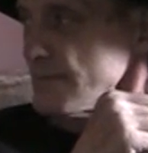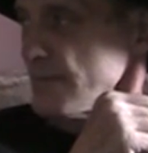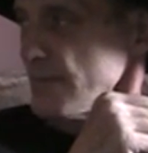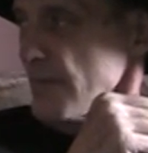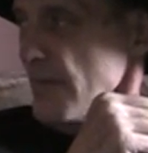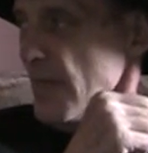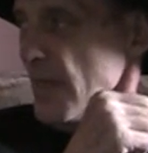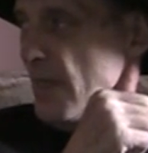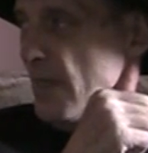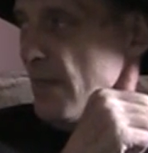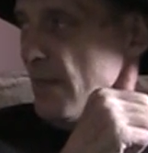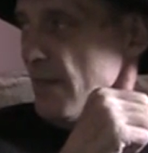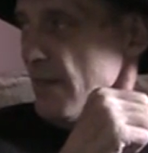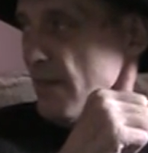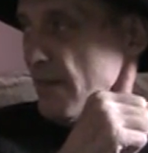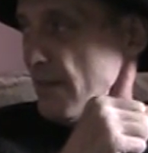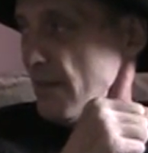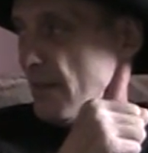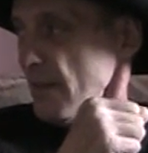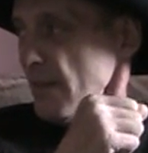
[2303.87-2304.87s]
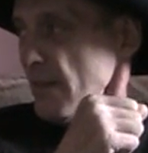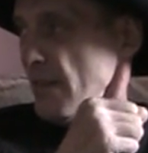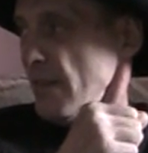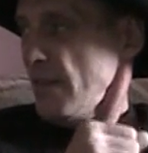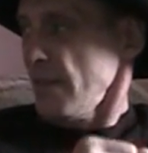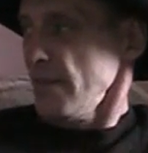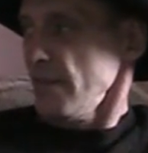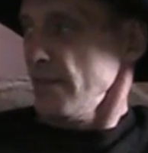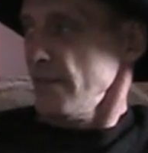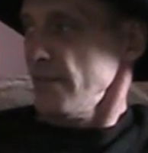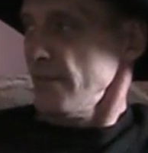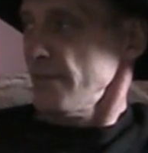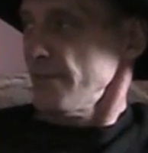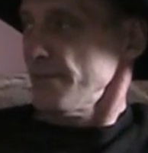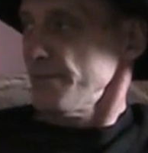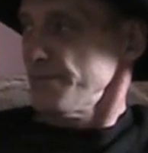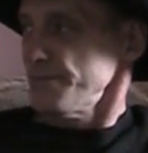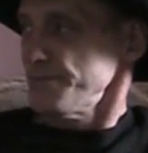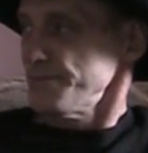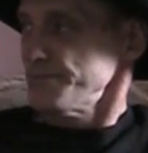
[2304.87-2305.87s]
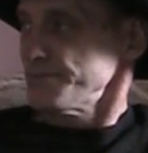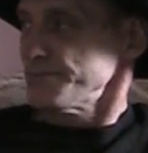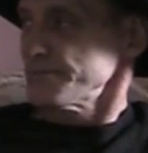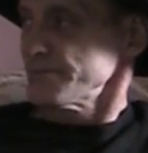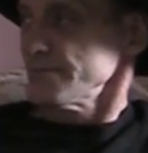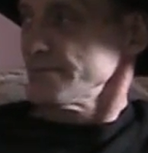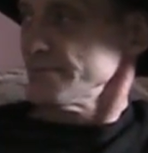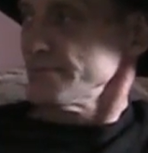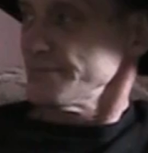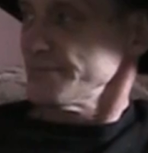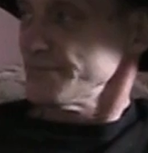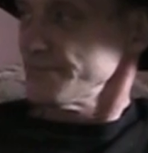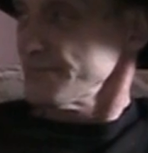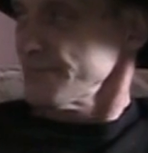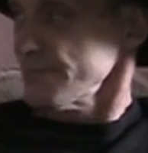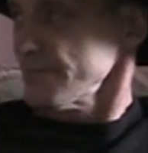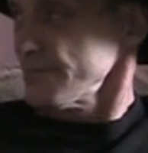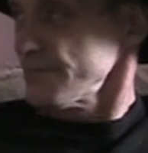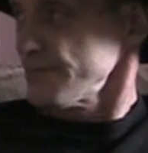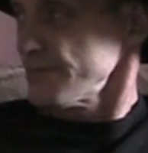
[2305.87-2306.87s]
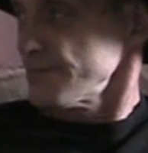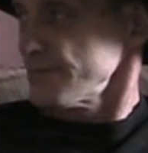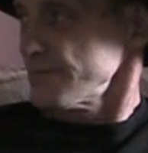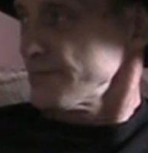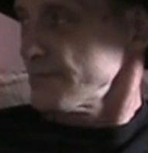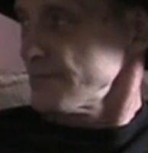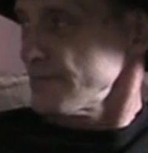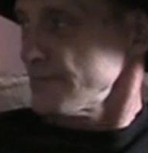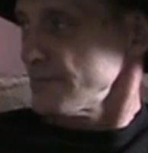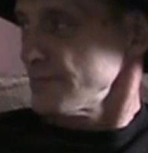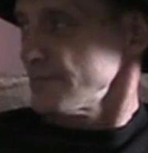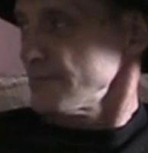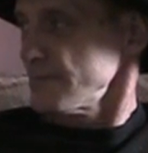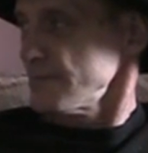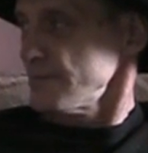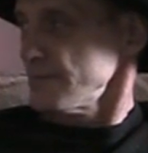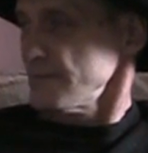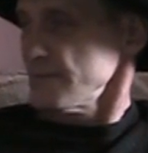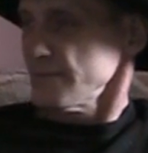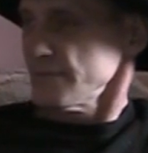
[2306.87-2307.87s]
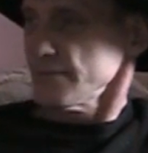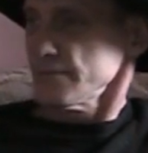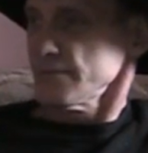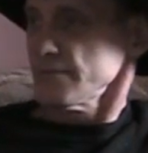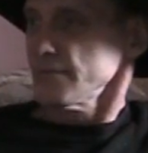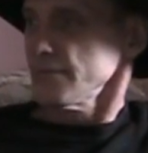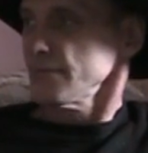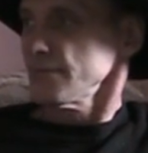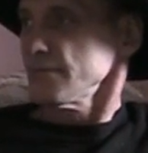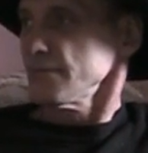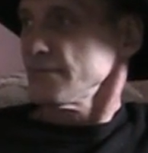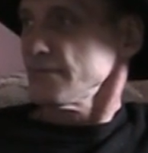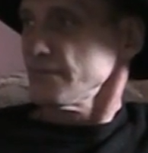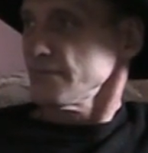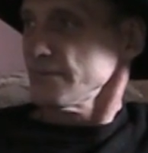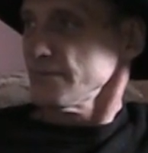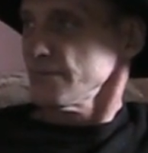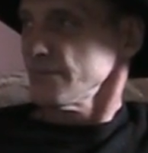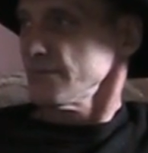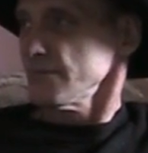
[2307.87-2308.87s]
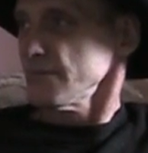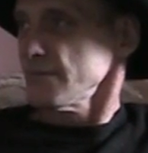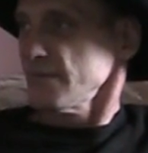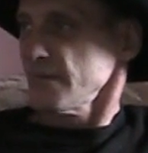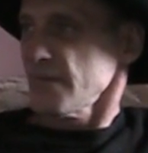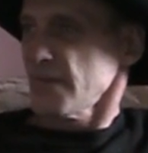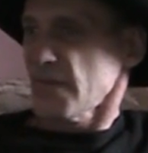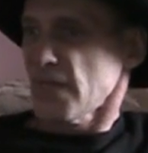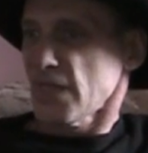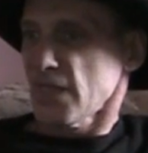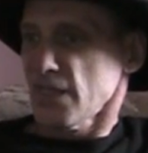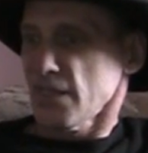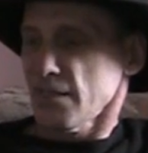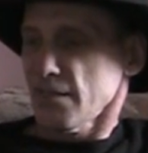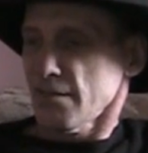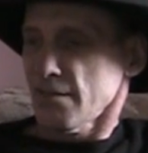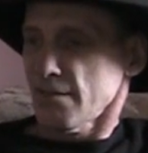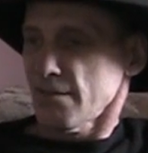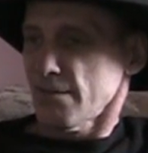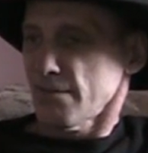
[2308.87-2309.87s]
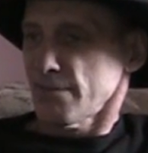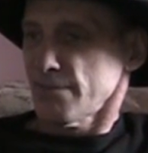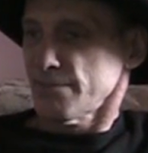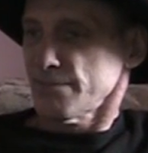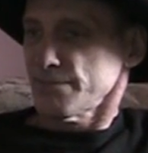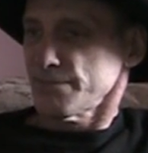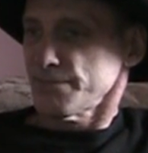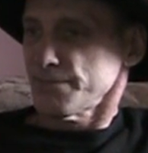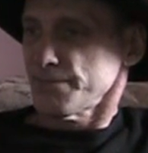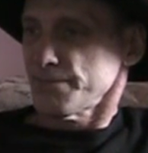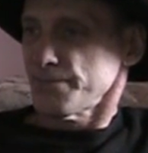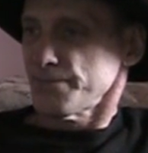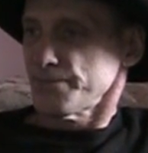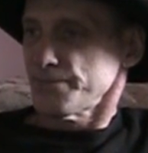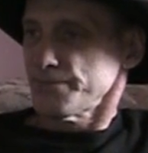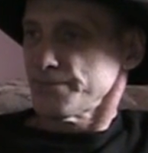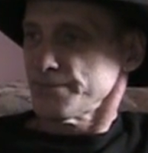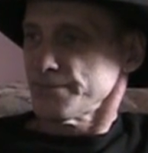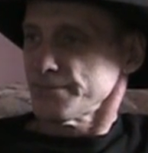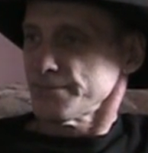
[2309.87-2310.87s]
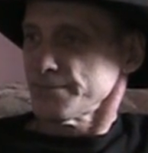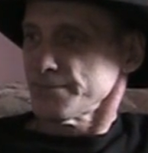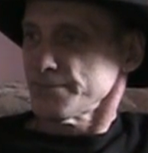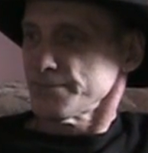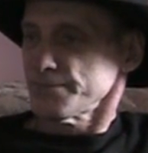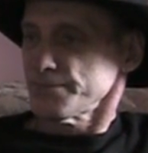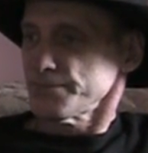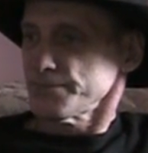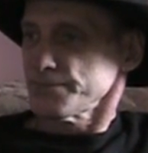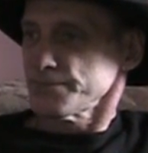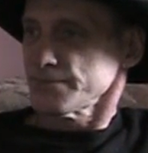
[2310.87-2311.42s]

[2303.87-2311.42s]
No words are spoken by the person on screen.